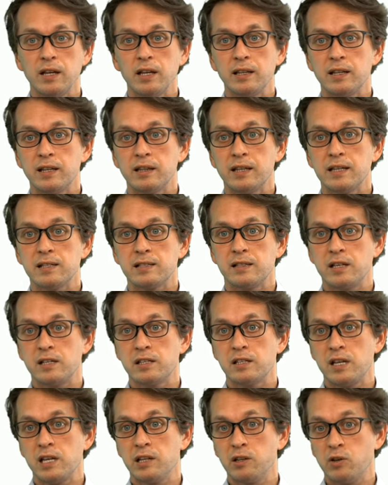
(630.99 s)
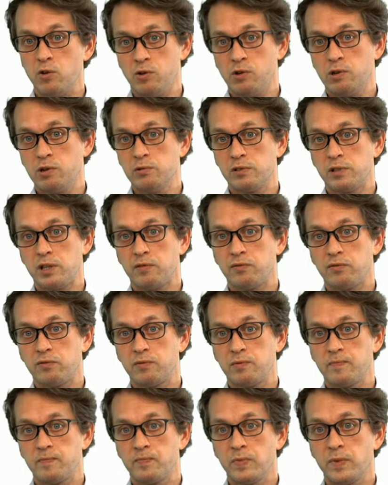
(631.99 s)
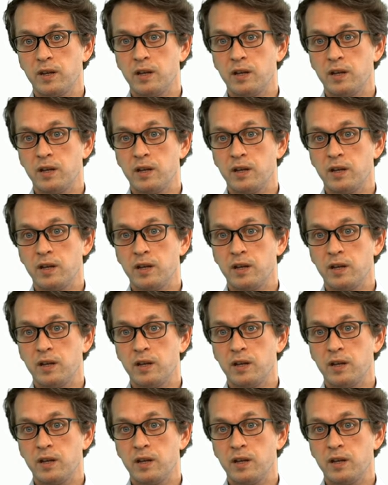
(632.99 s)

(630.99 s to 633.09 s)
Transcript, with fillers: then the test is inconclusive.